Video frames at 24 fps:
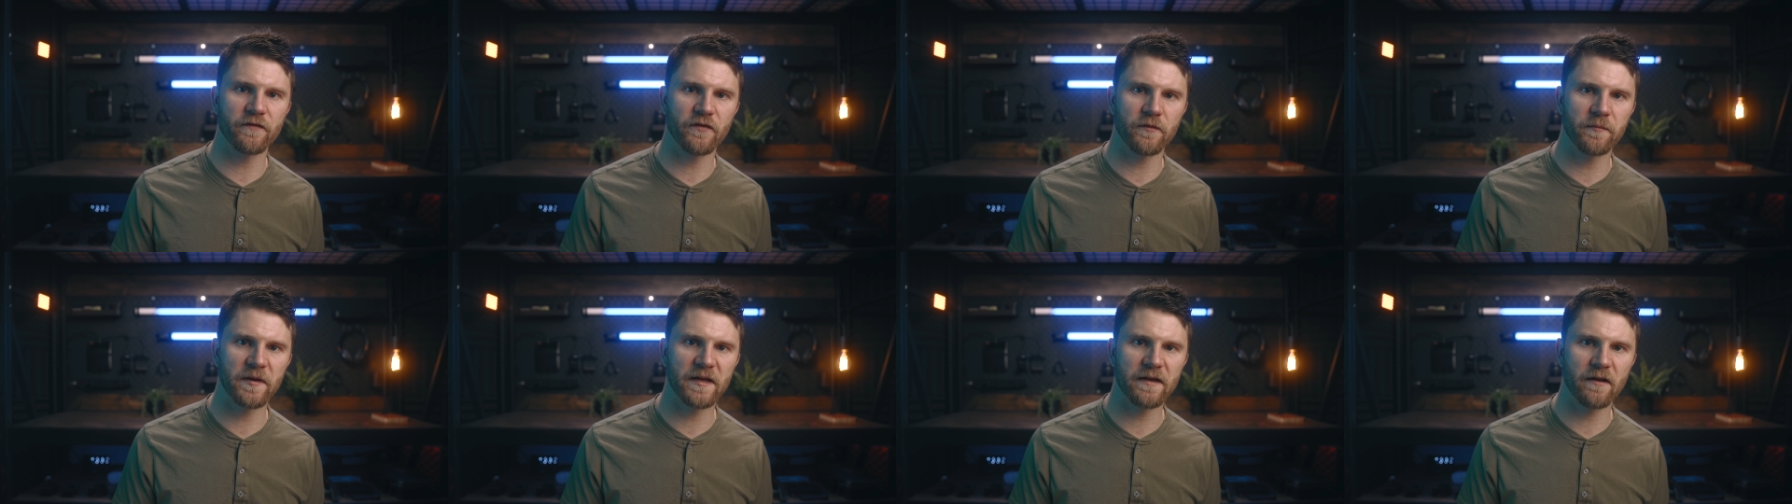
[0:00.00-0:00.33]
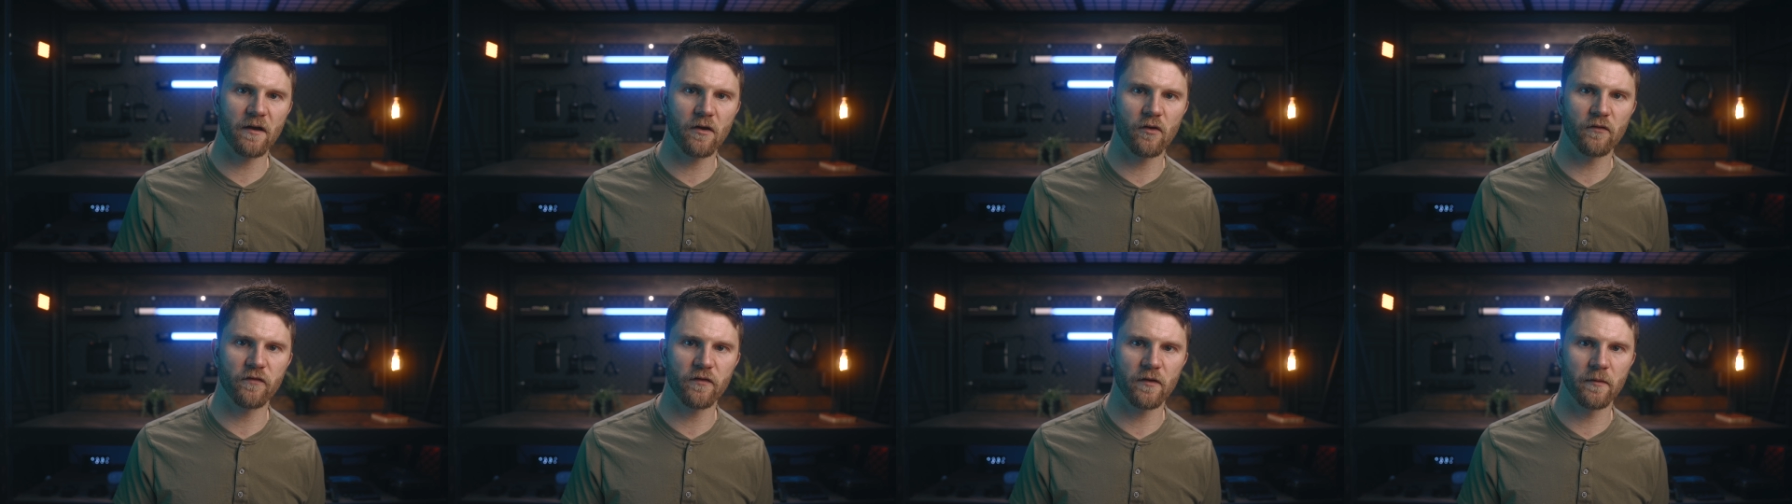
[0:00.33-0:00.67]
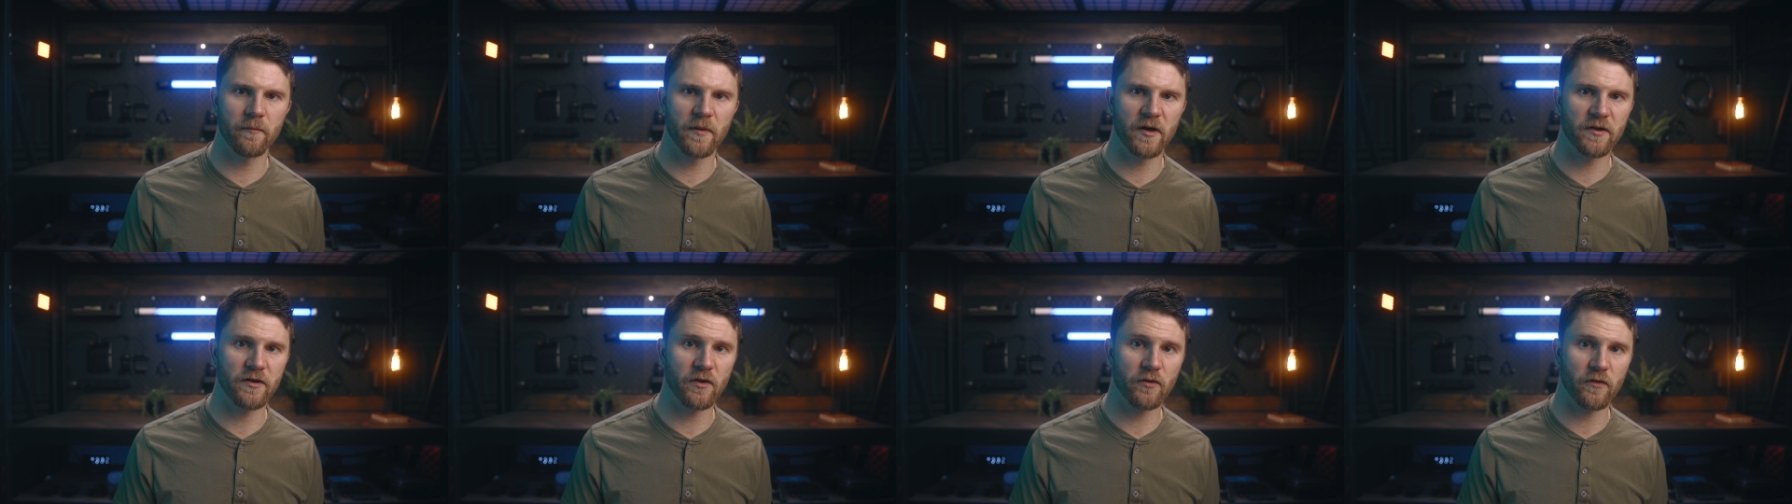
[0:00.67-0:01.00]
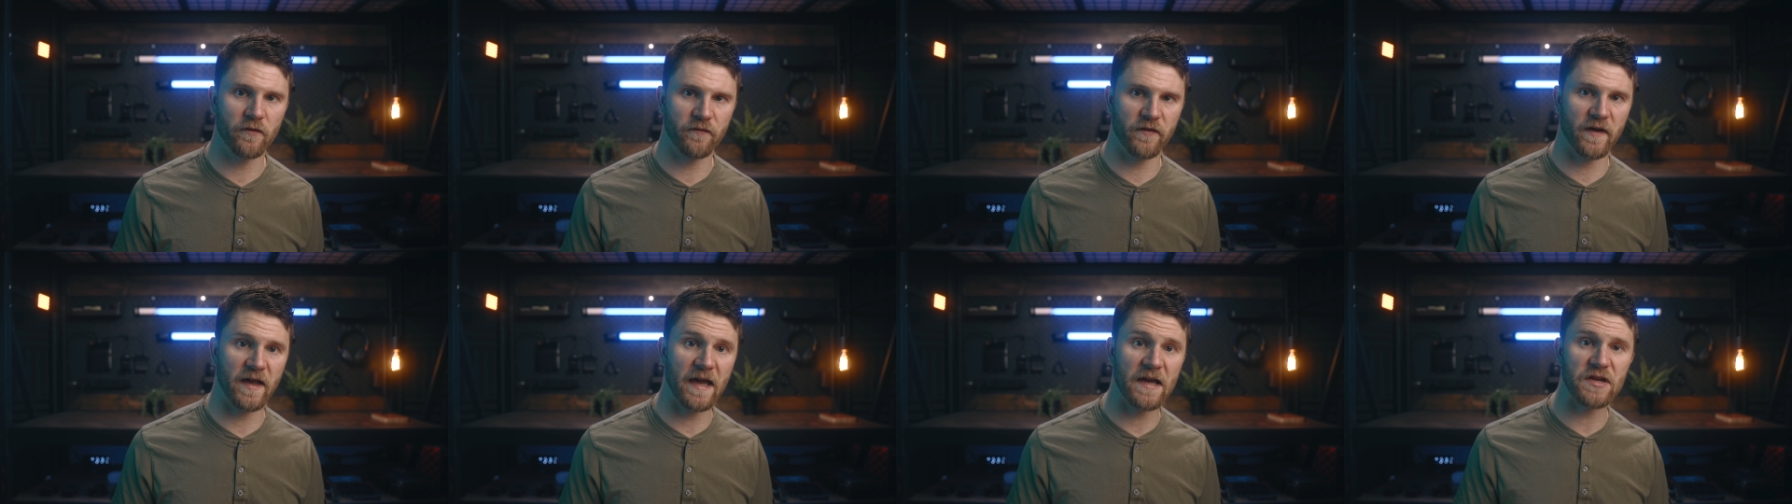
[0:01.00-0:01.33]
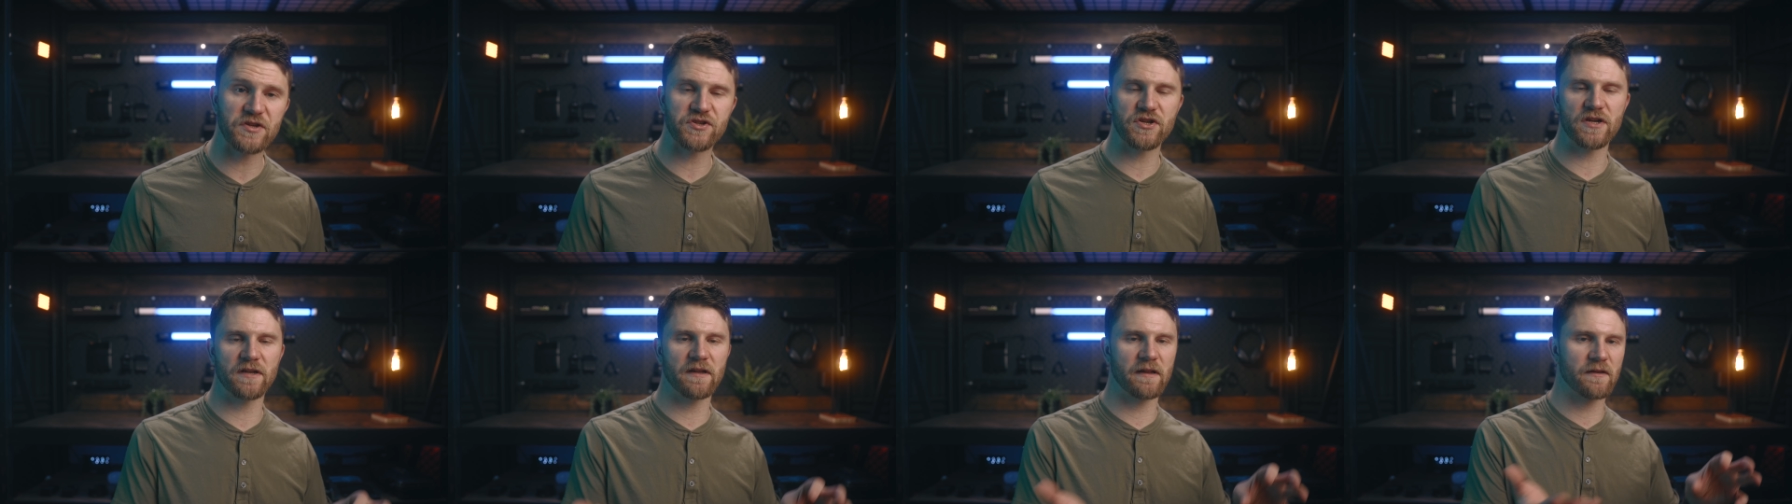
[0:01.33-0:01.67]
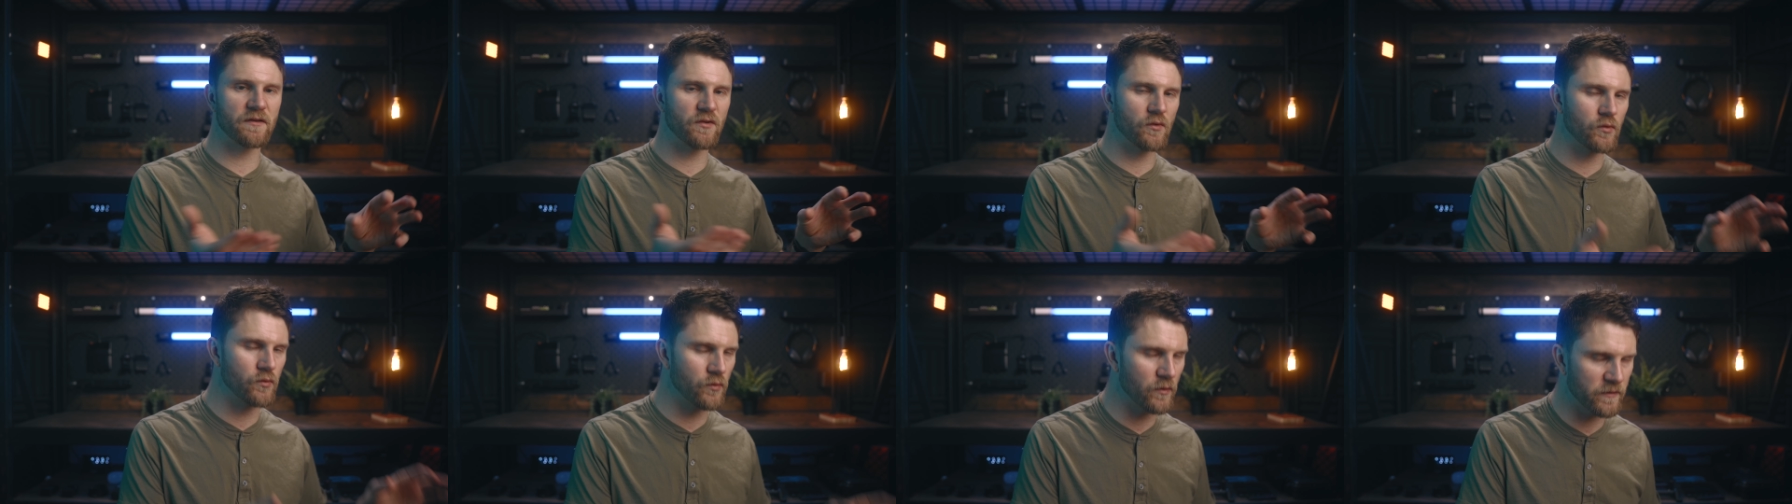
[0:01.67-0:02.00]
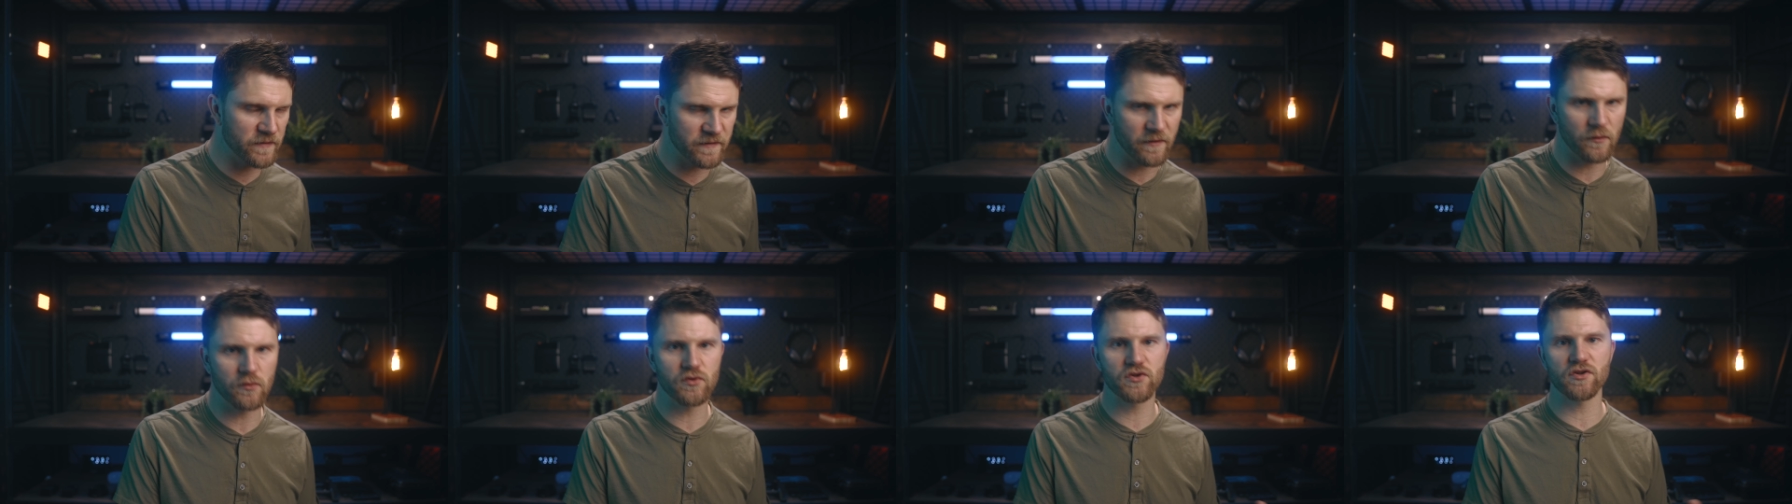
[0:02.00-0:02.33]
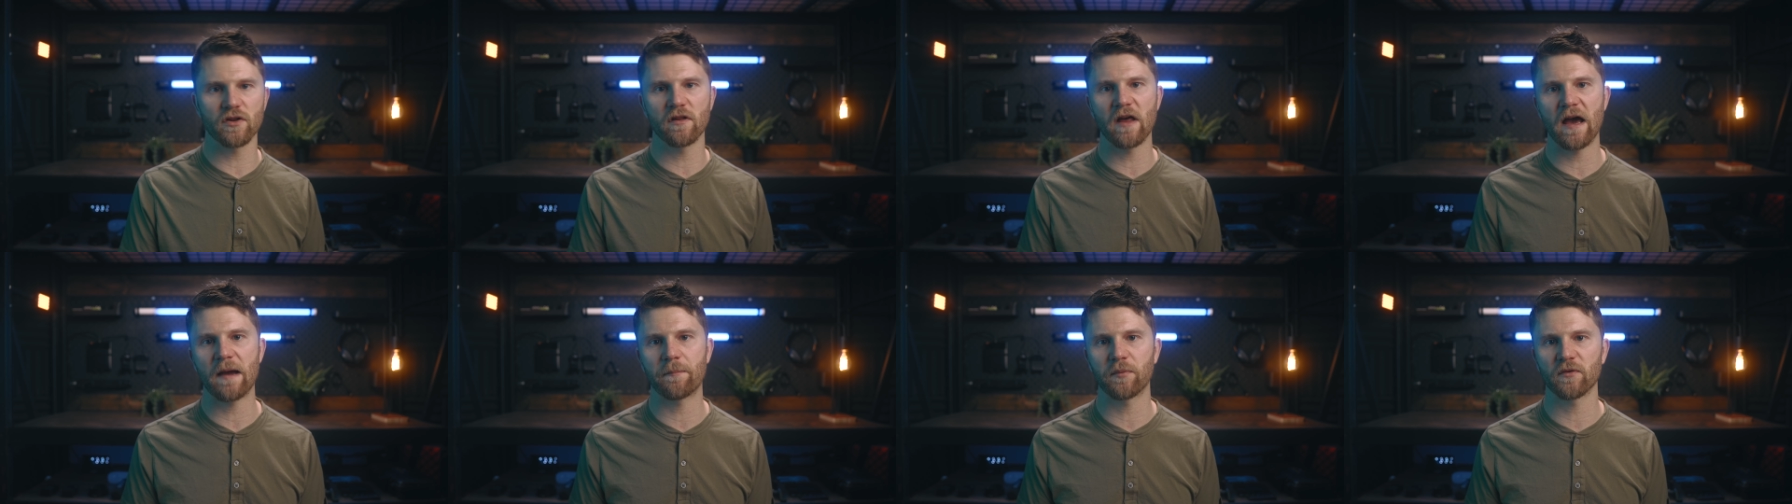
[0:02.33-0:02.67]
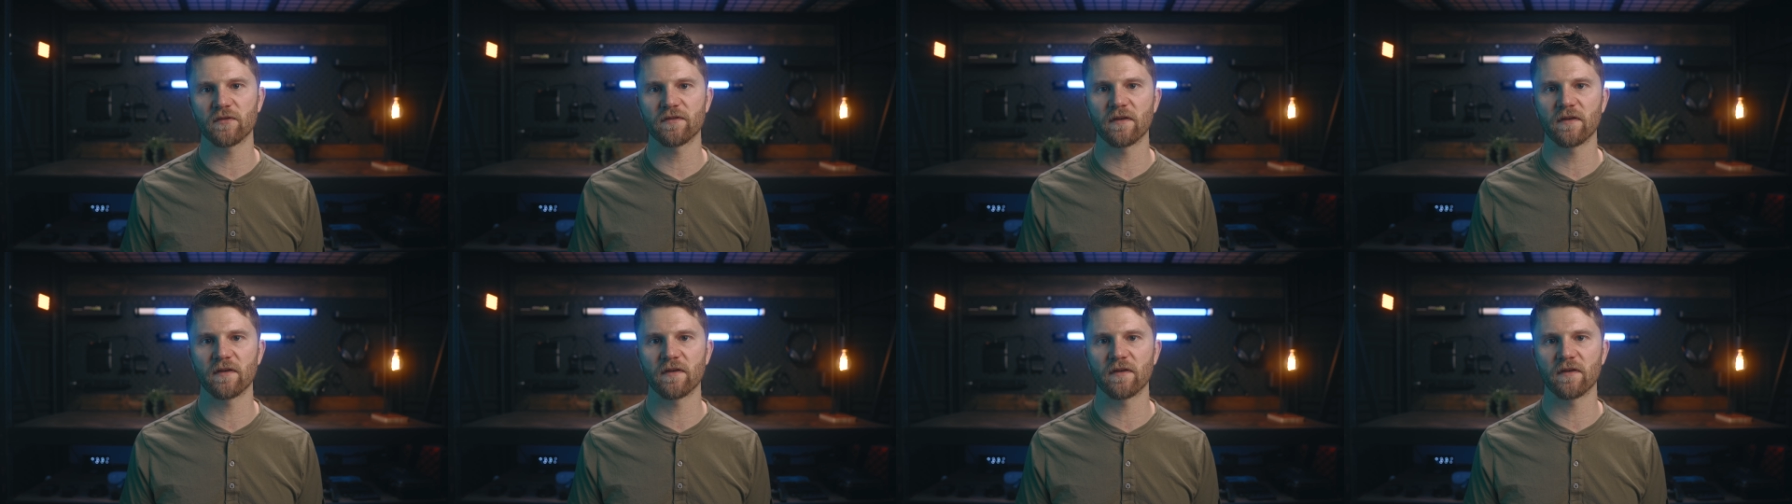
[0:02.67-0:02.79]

for me to go from a notification into a social app or